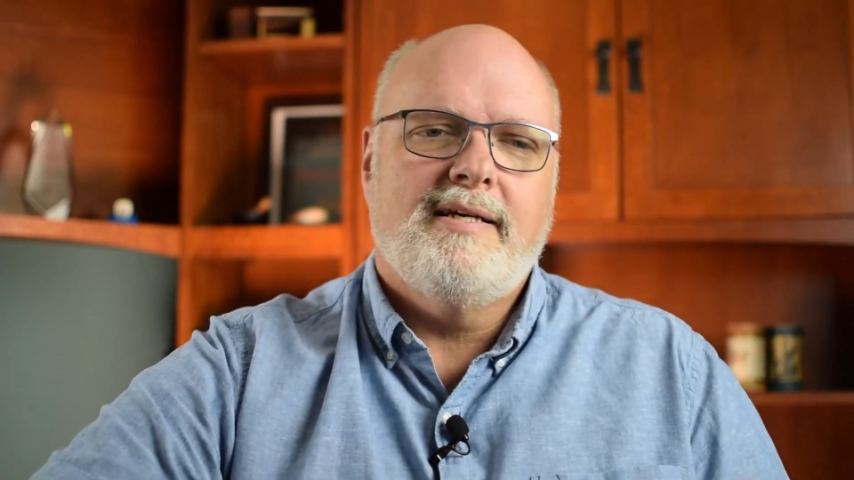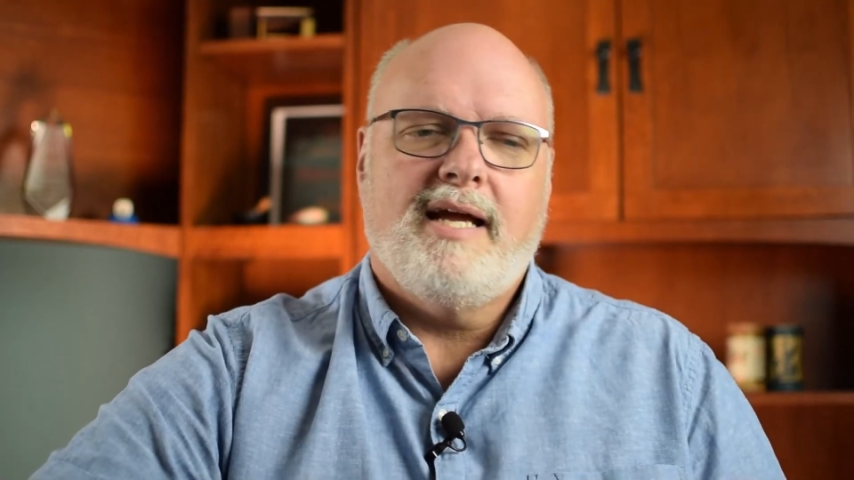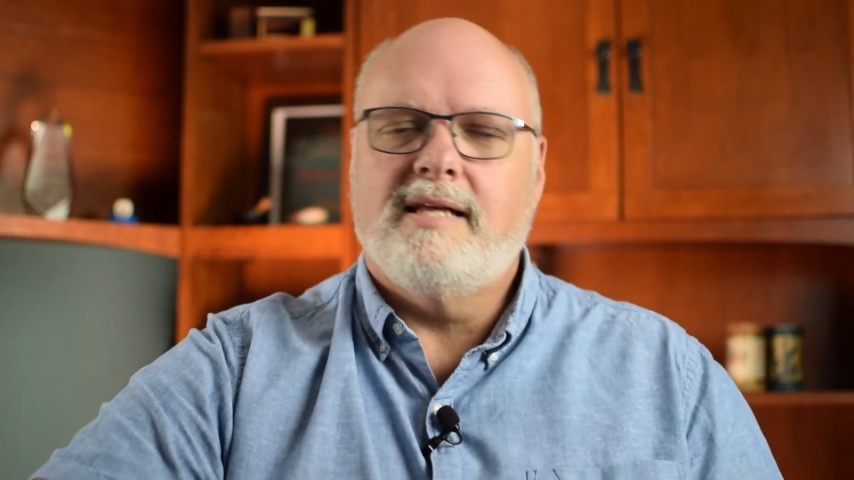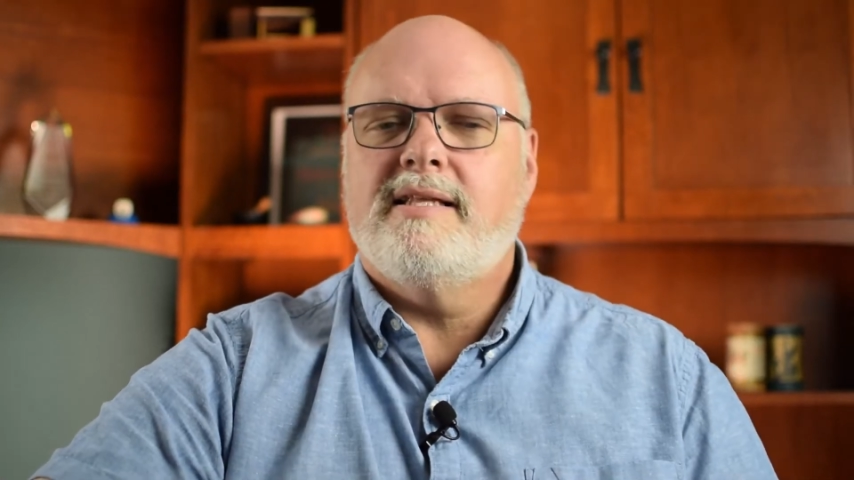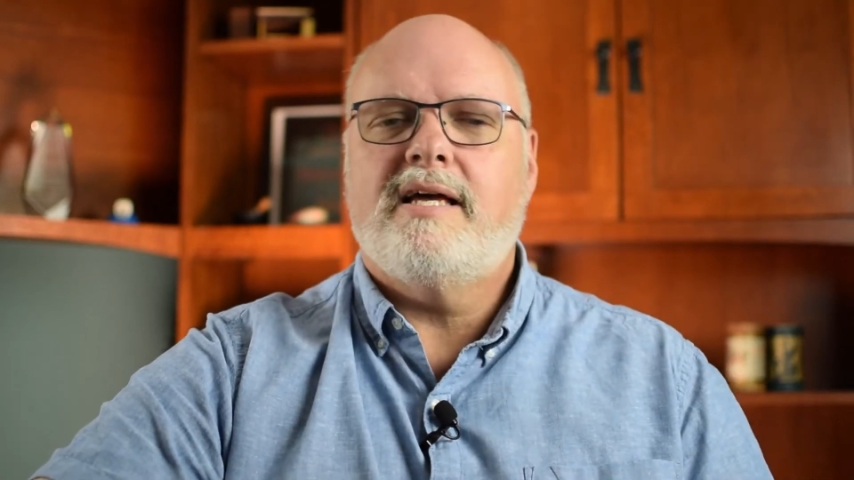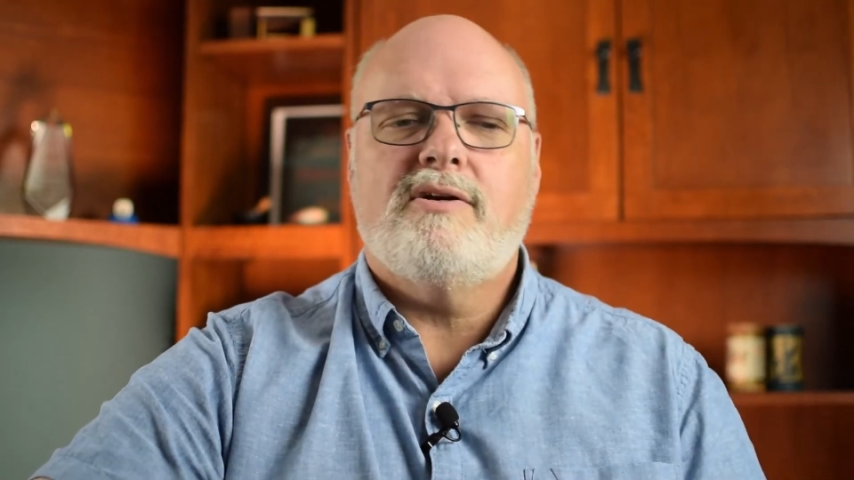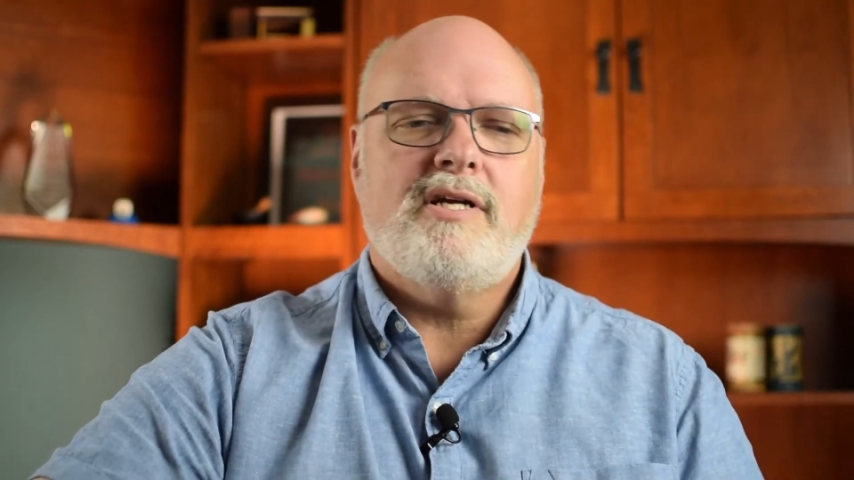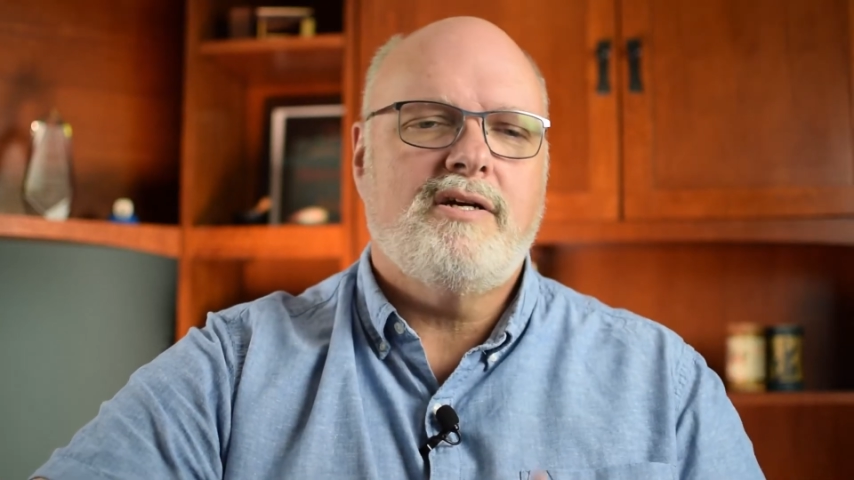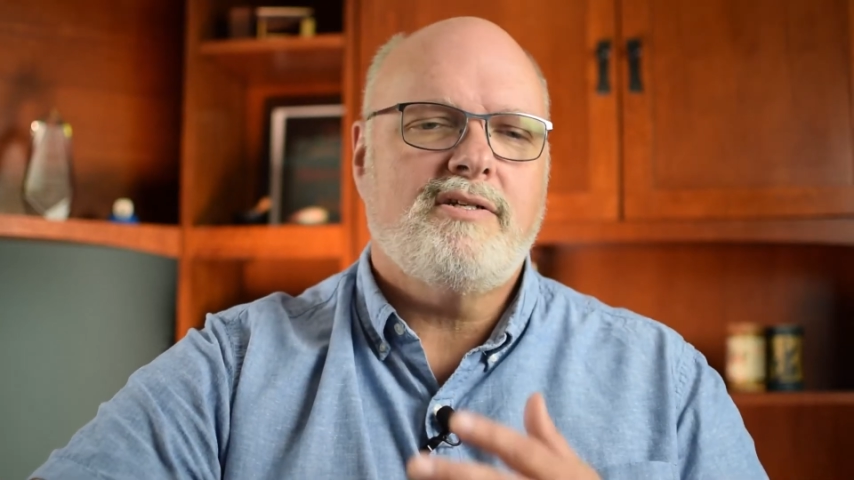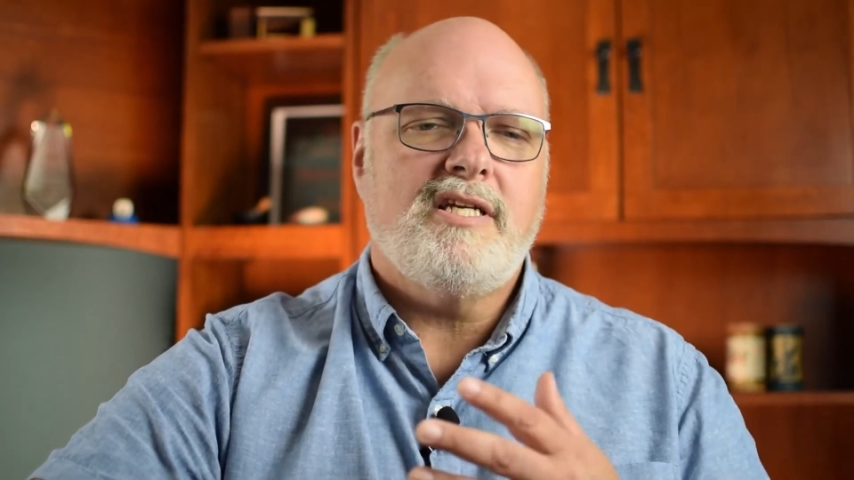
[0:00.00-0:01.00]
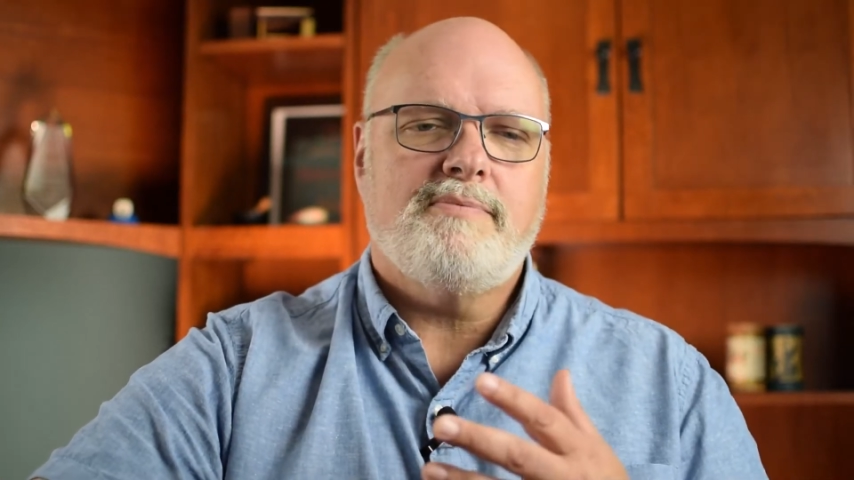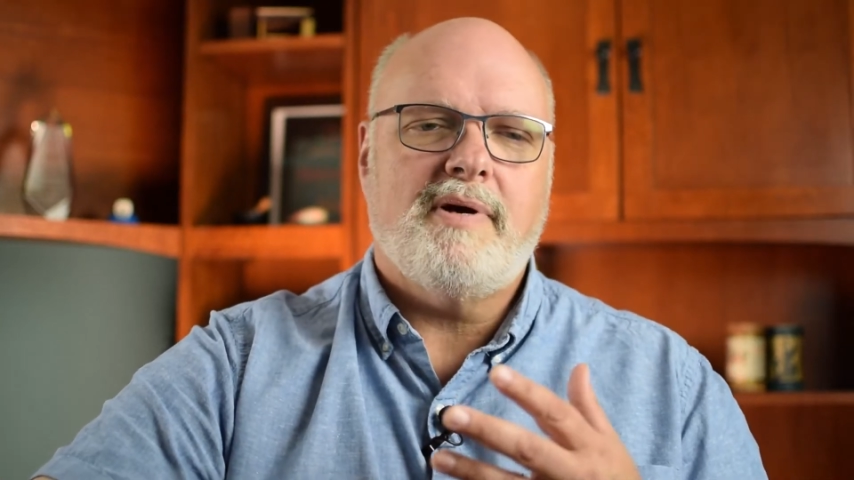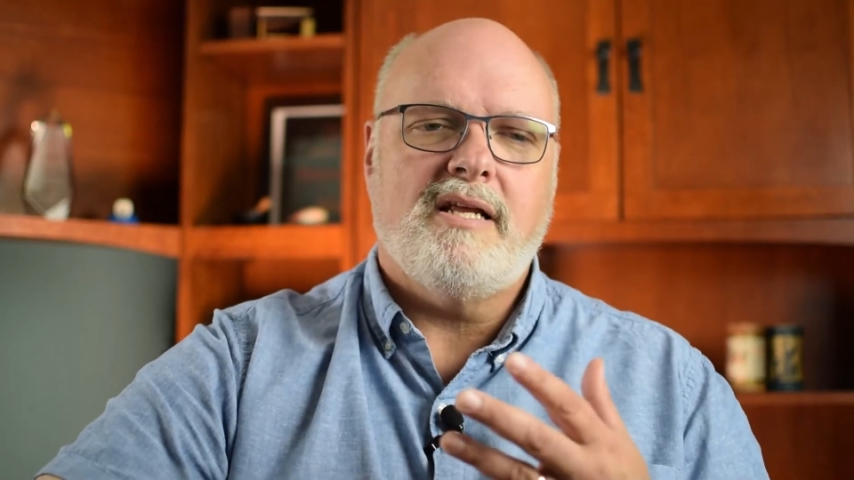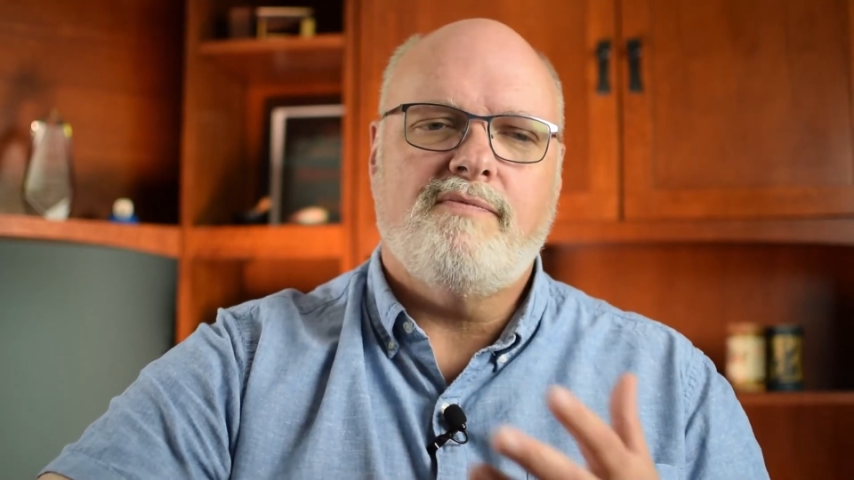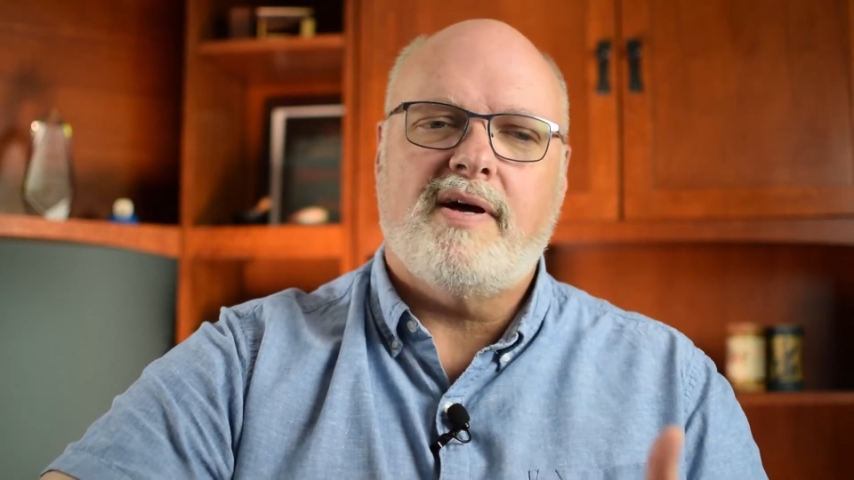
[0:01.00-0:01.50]
In later years, he's
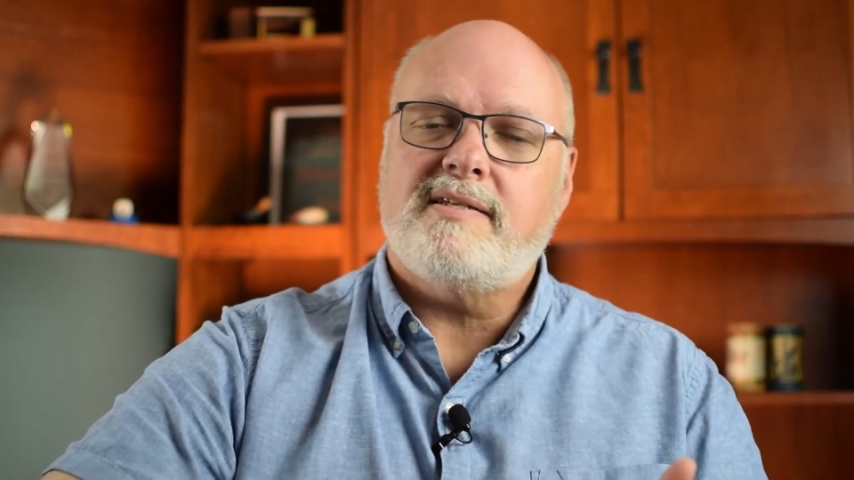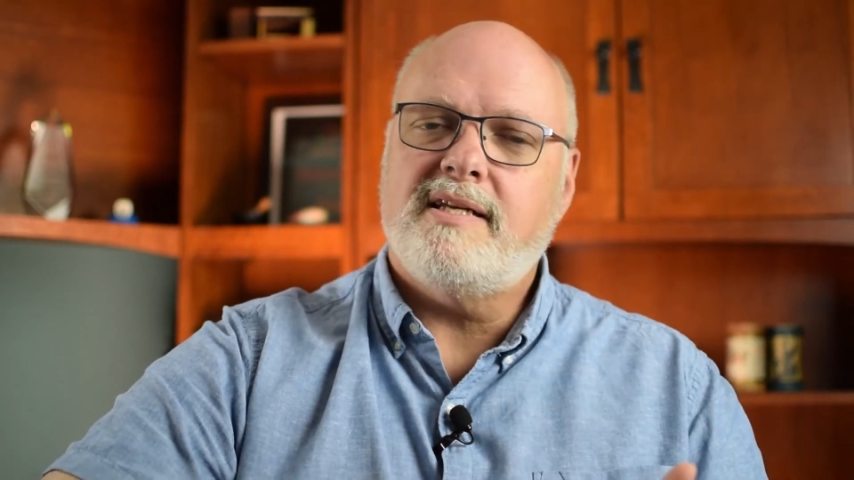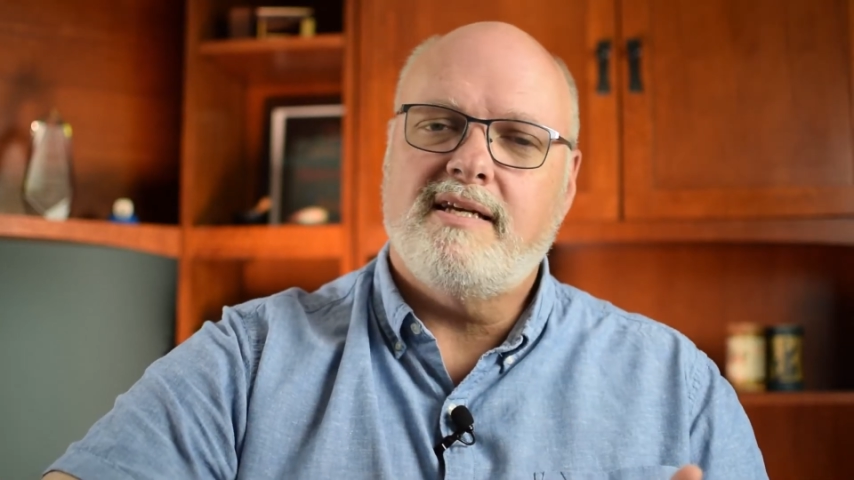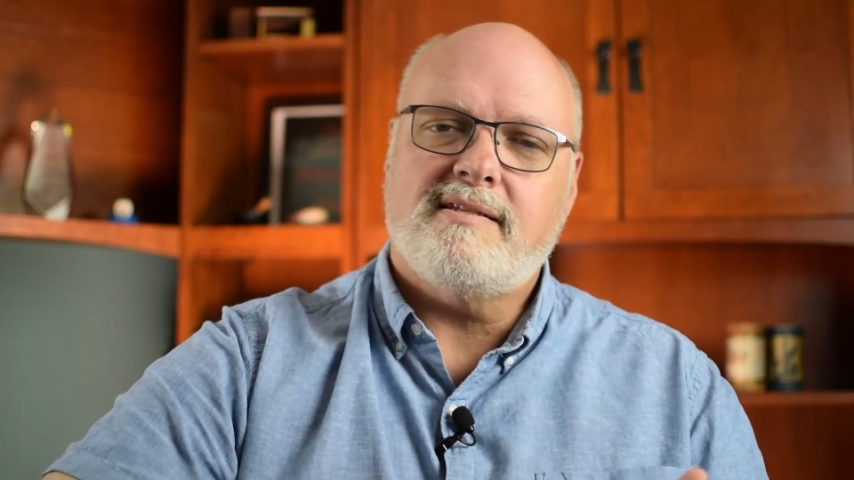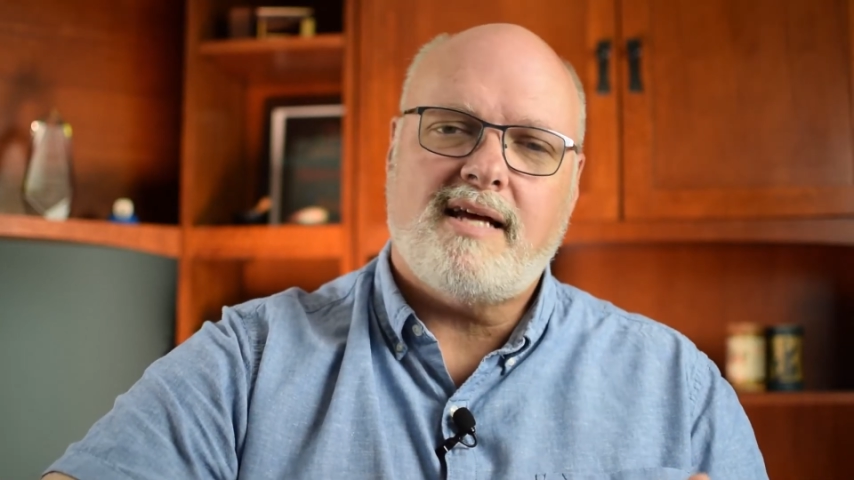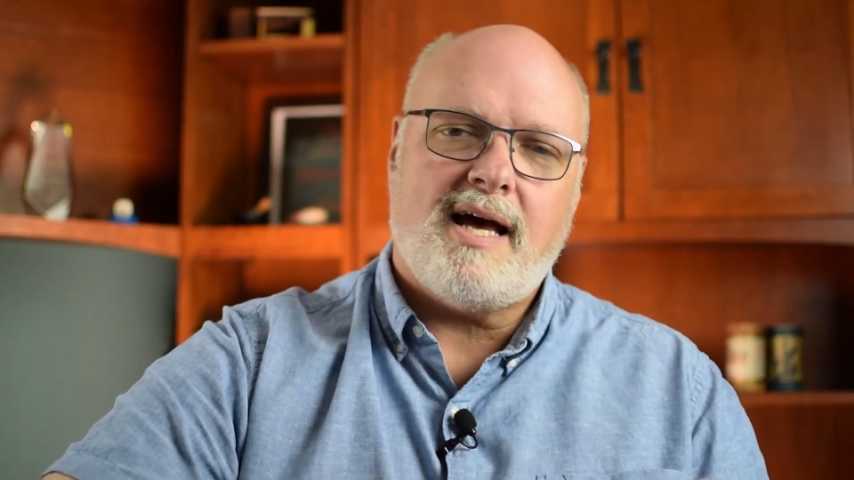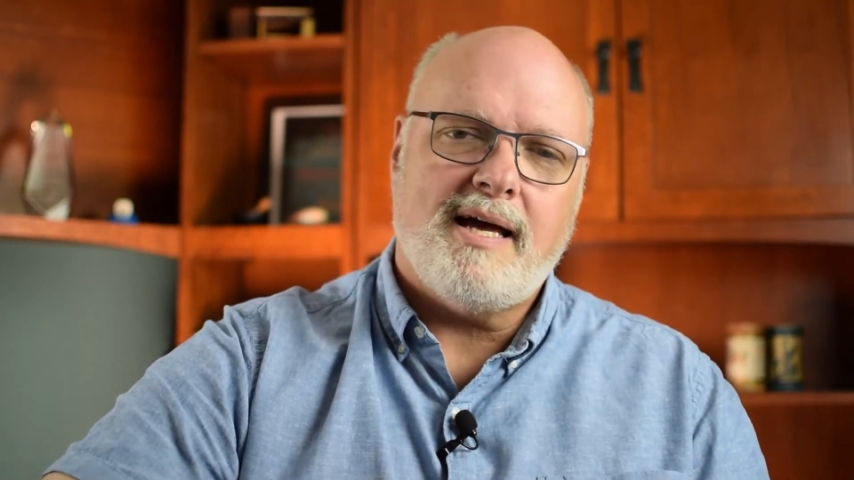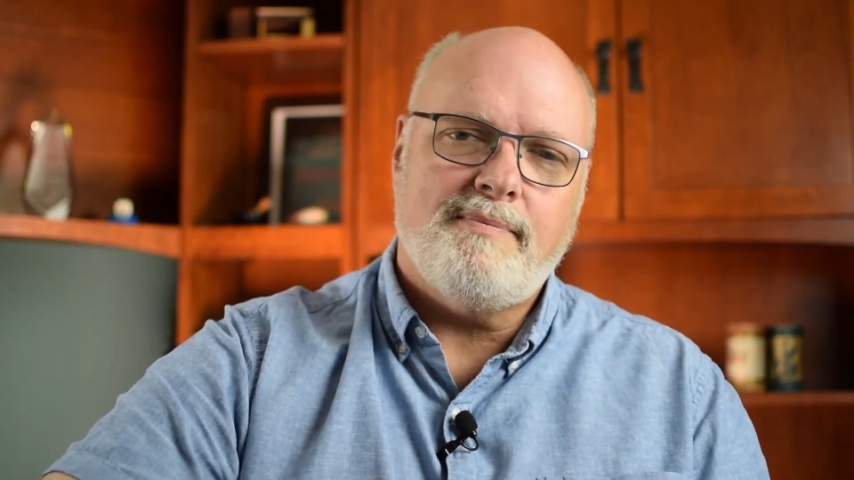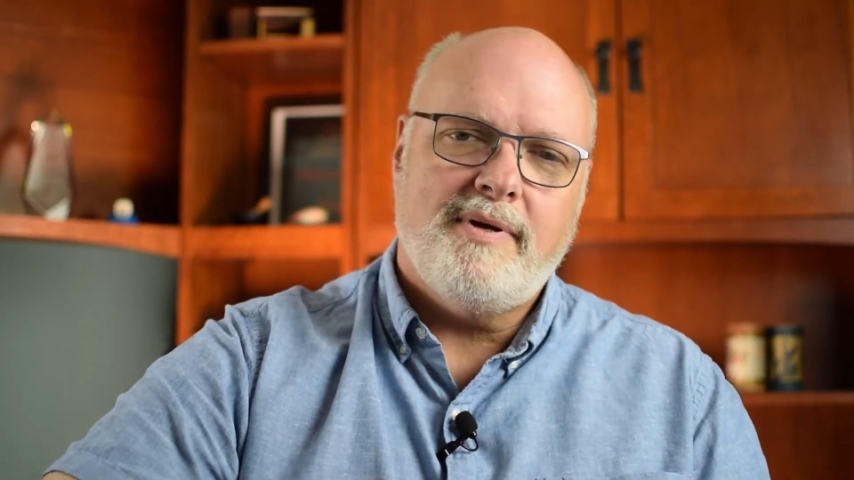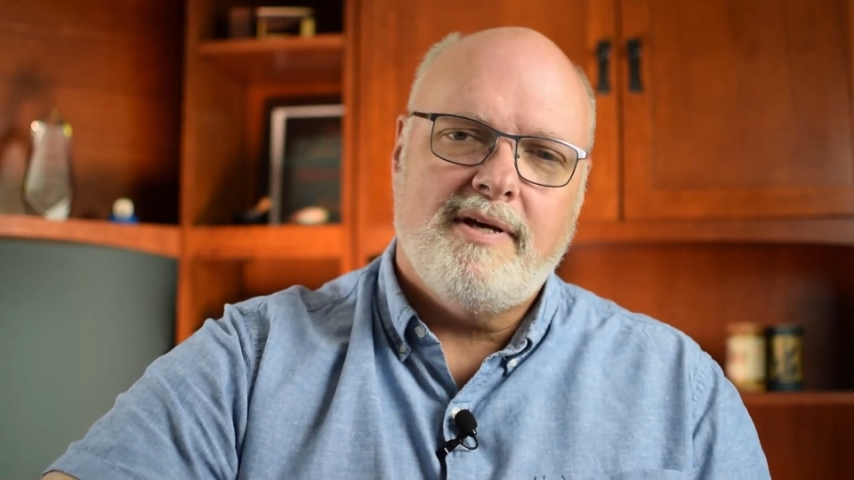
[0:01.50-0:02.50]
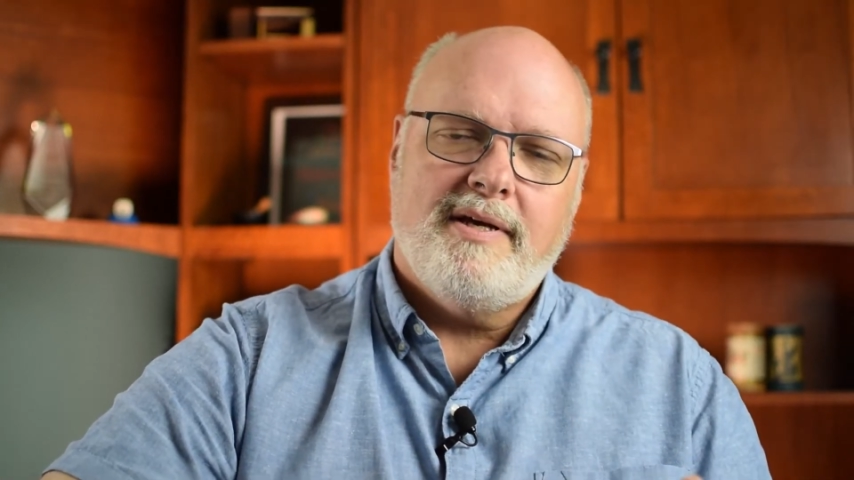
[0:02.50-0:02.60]
been investing his time